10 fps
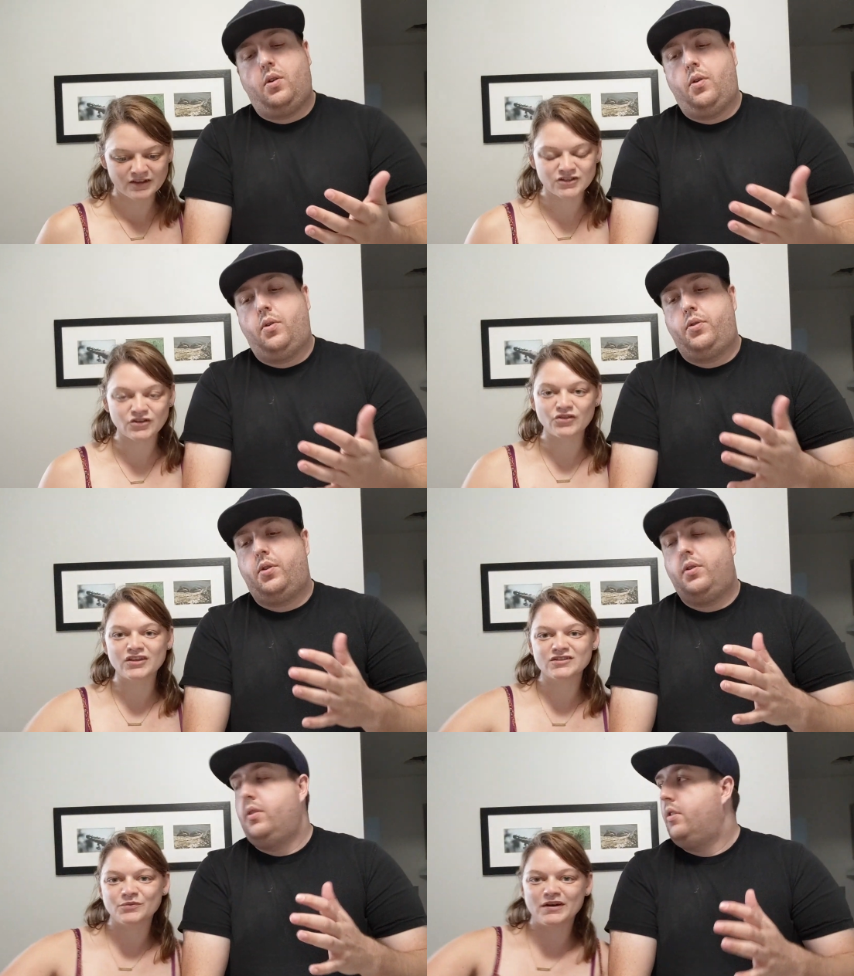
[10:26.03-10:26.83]
Speaker 1: So,
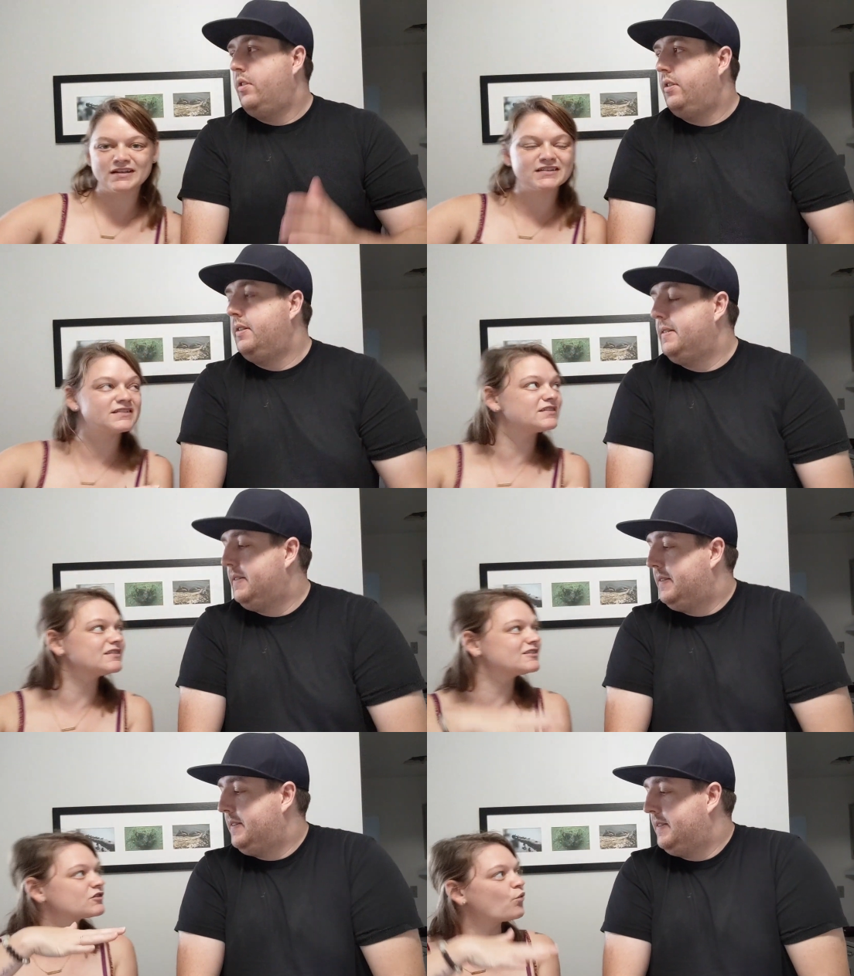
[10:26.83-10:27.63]
this one is
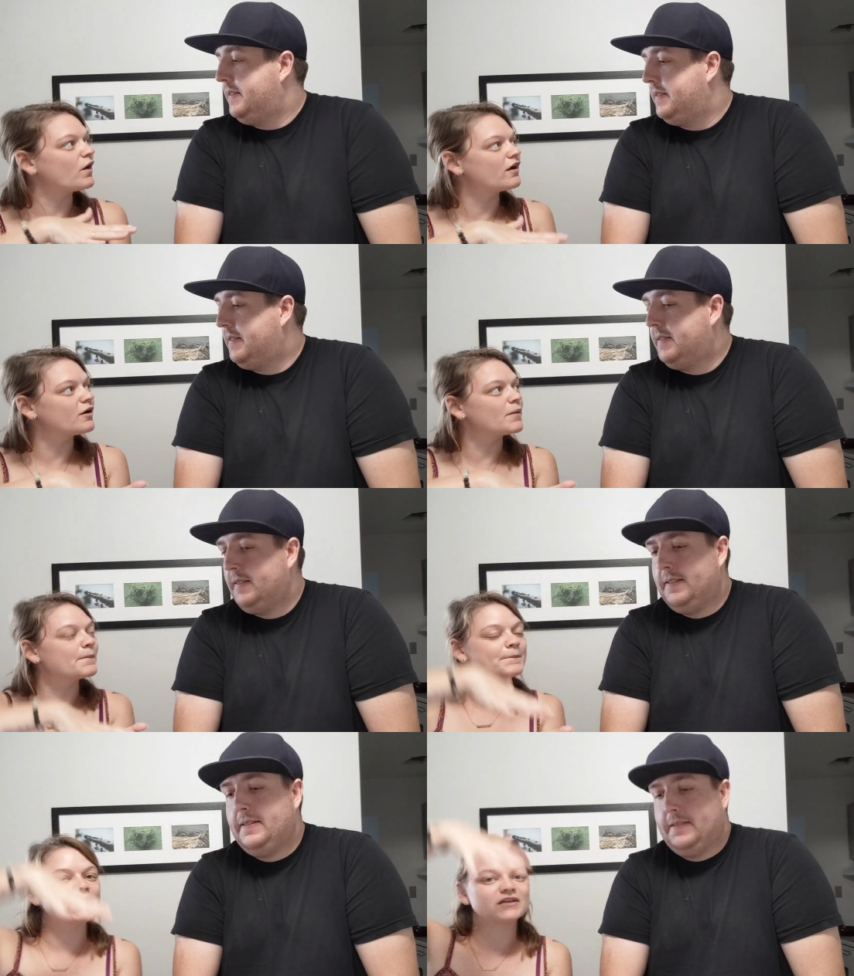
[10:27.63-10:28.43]
square
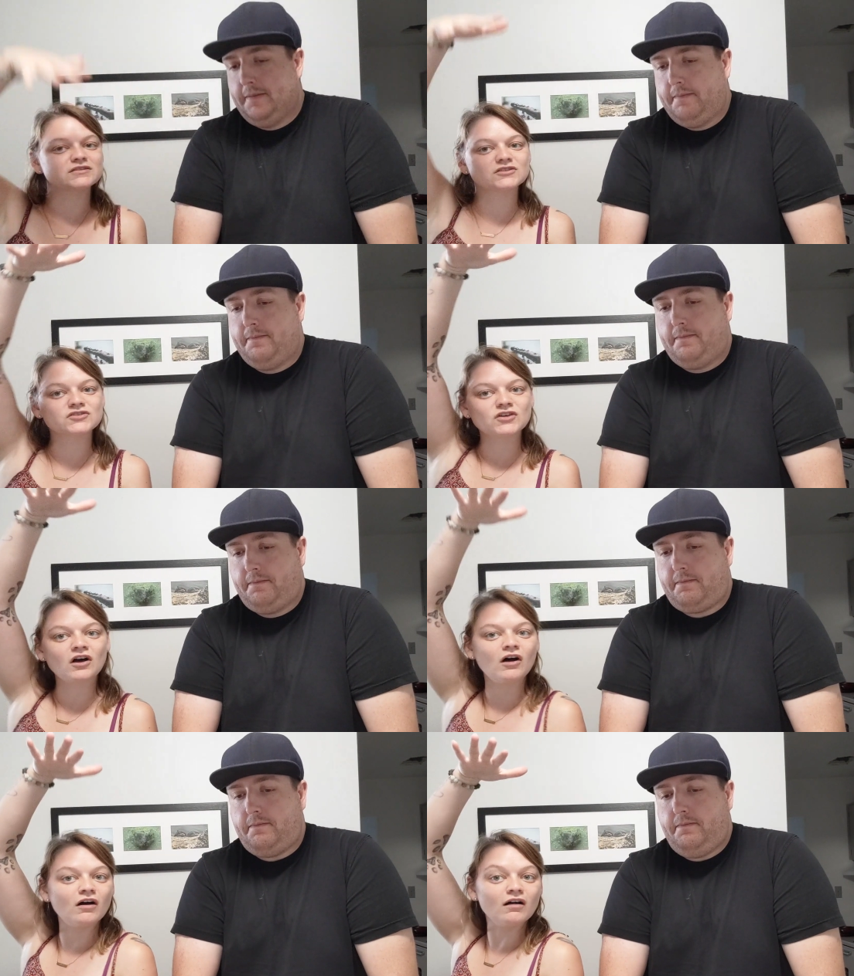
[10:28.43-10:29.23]
but
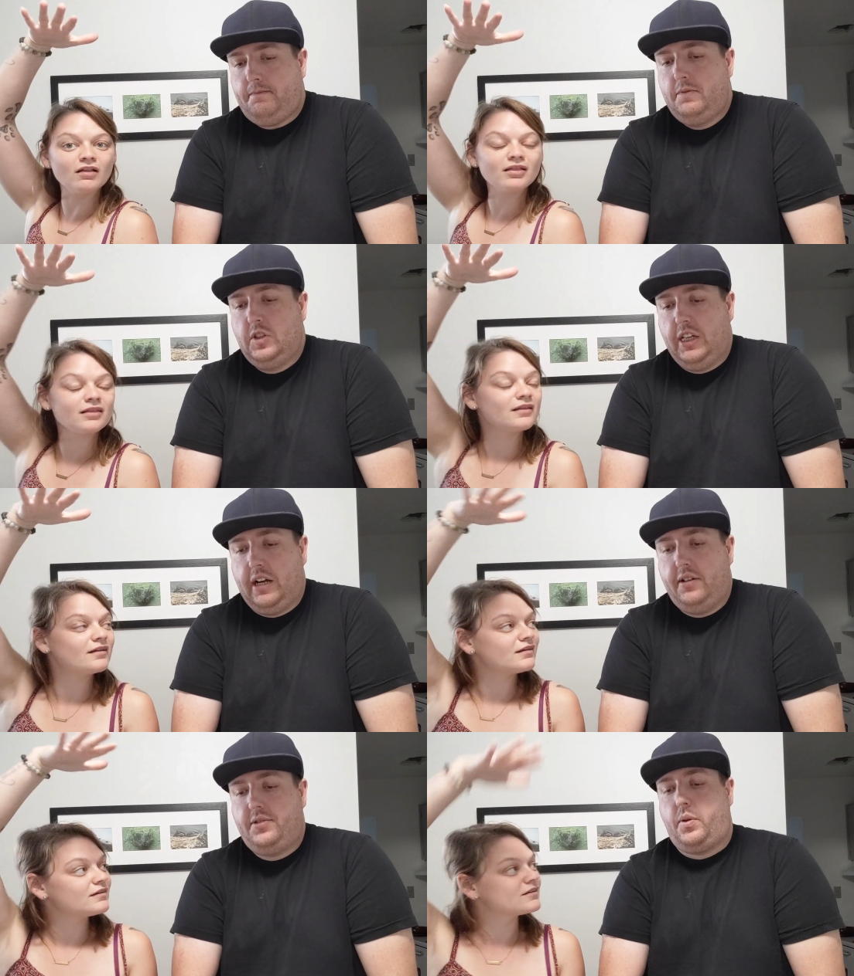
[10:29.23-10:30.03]
tall.
Speaker 2: Yeah,
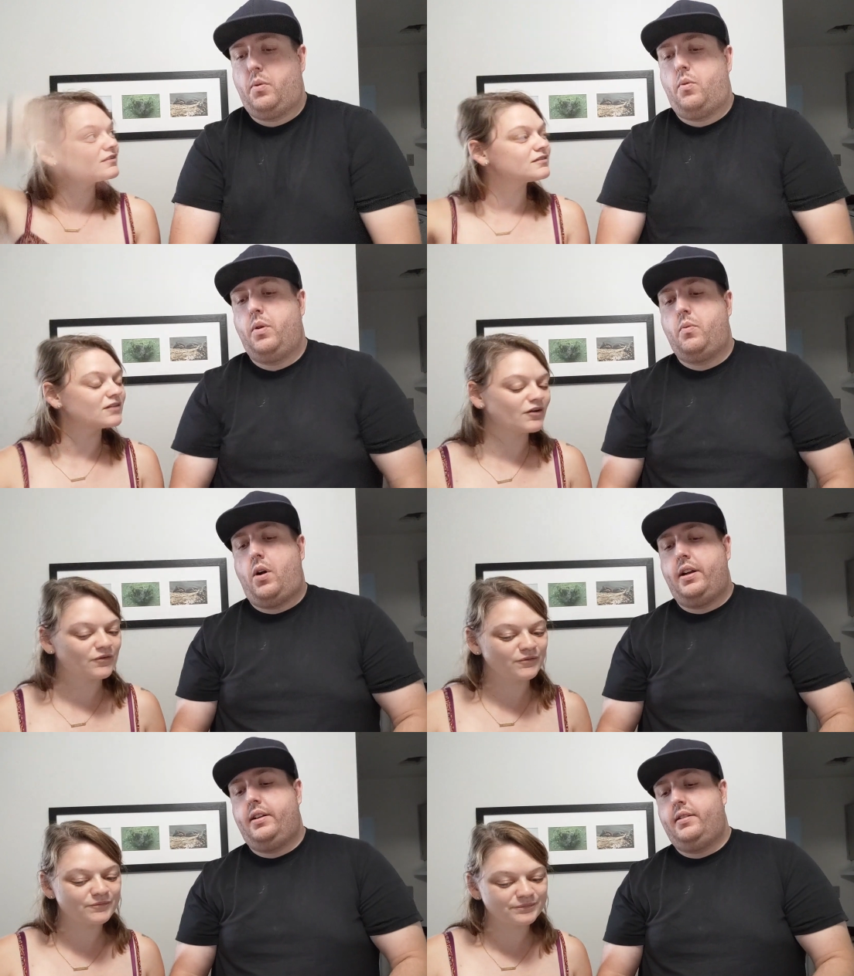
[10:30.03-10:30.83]
so we, we
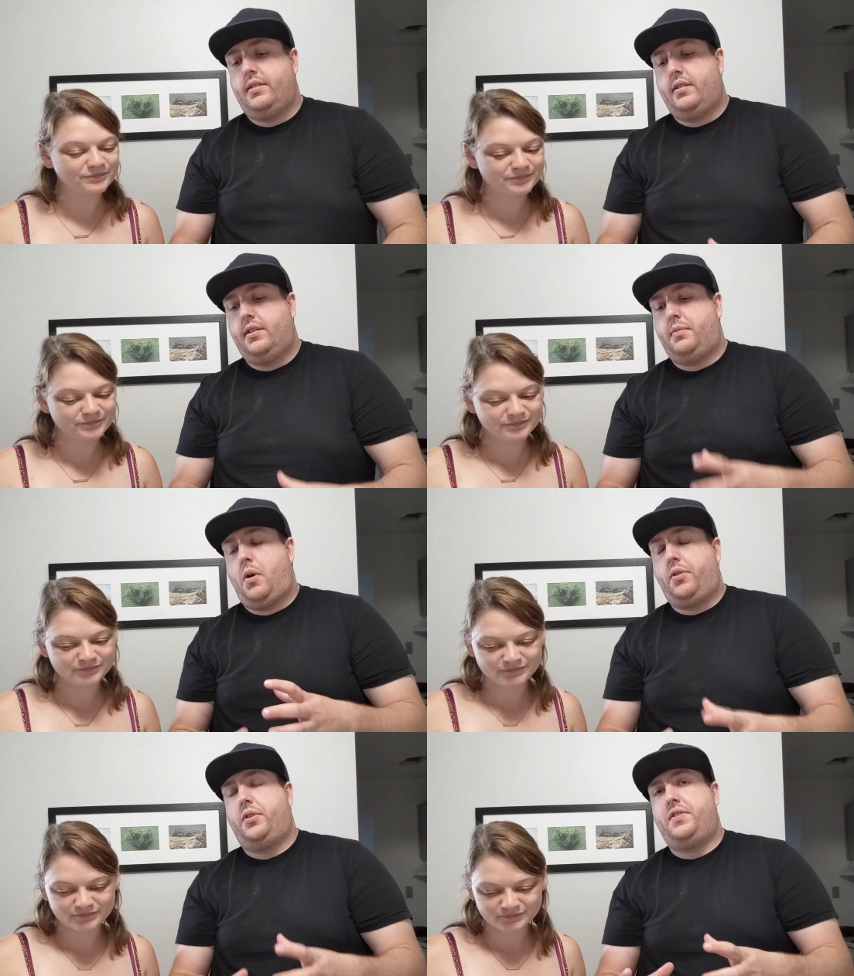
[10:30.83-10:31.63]
wanted a
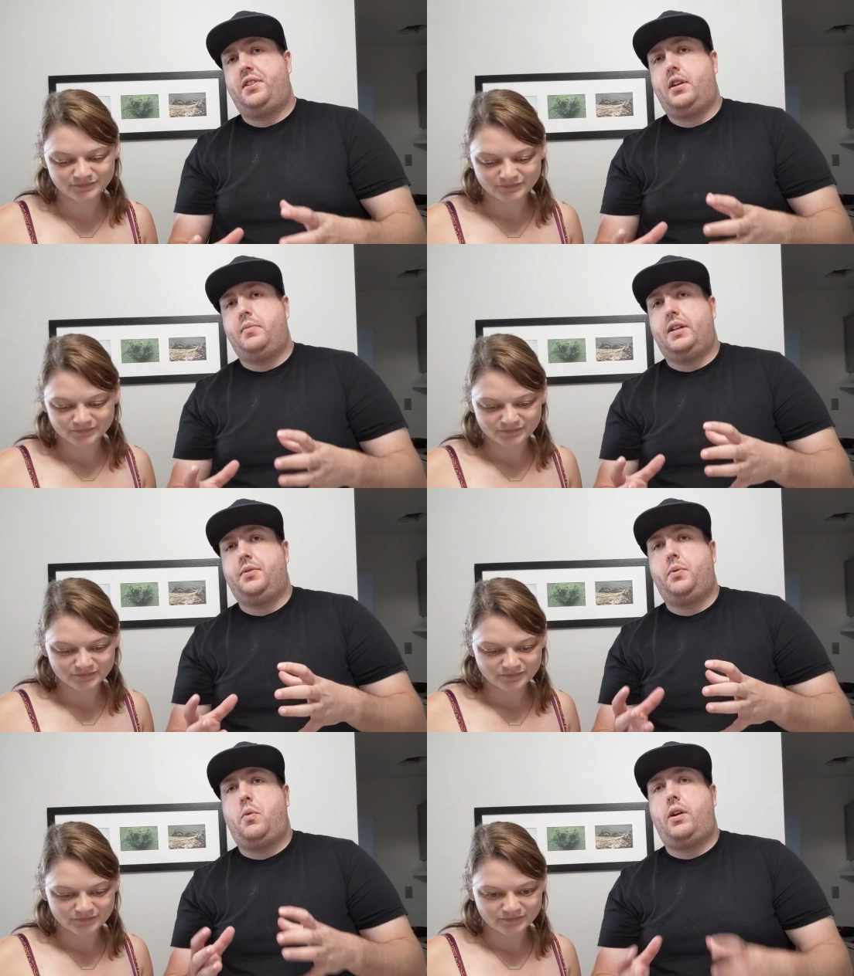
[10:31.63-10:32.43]
small surface area
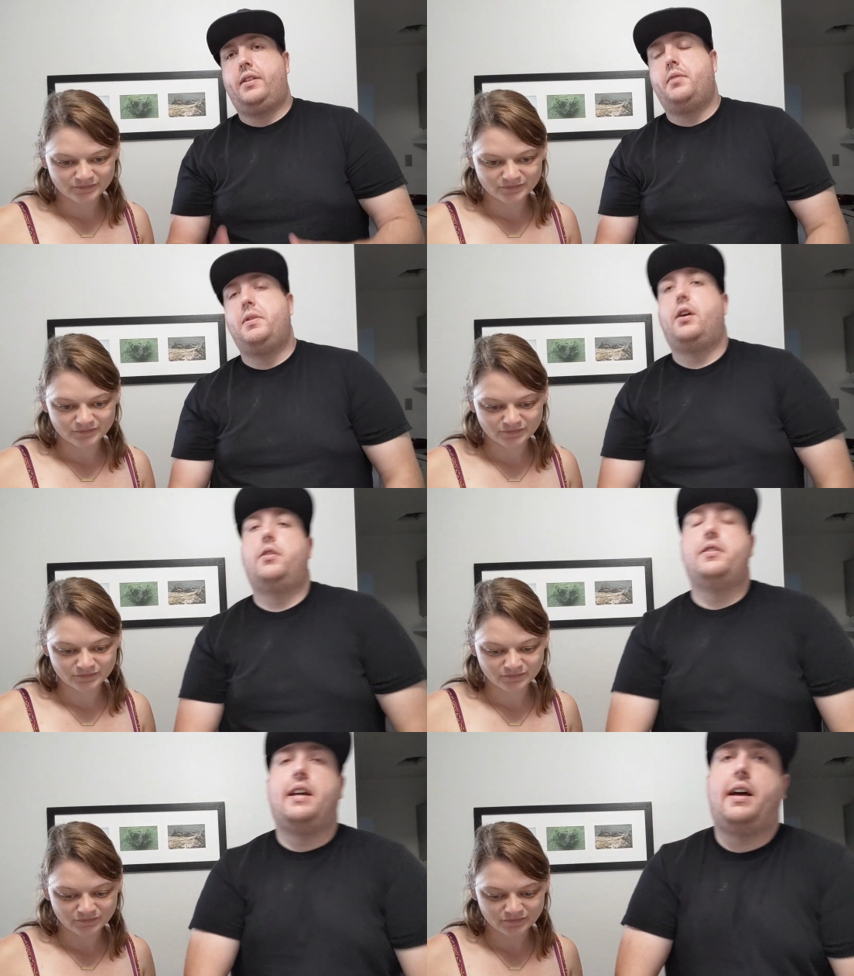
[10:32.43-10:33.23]
because we want it to be on
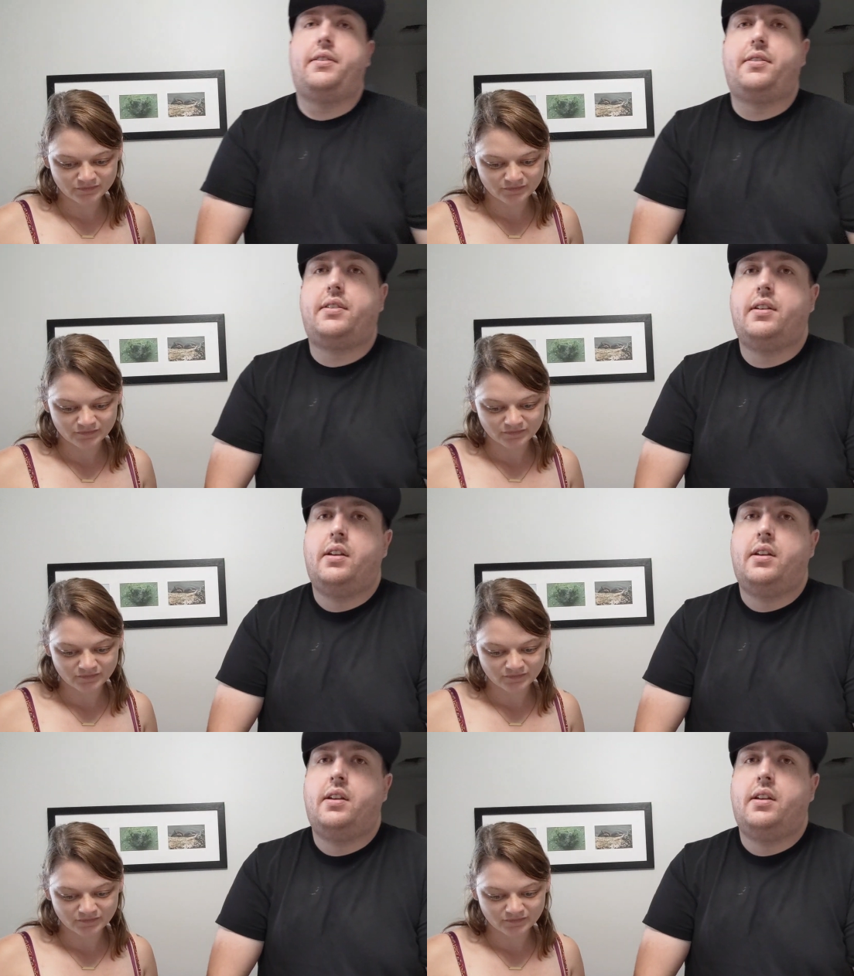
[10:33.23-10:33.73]
our desk.